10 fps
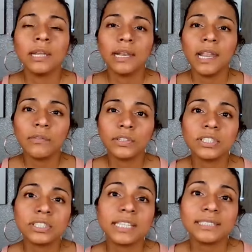
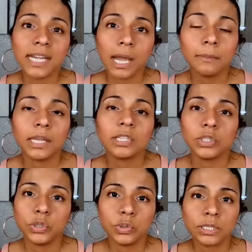leverage the time that
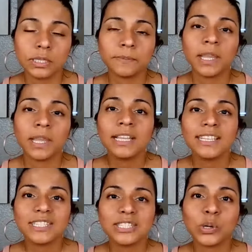you're using.
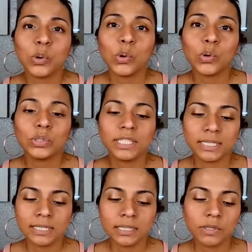So
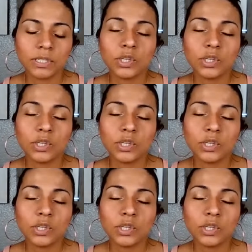this is the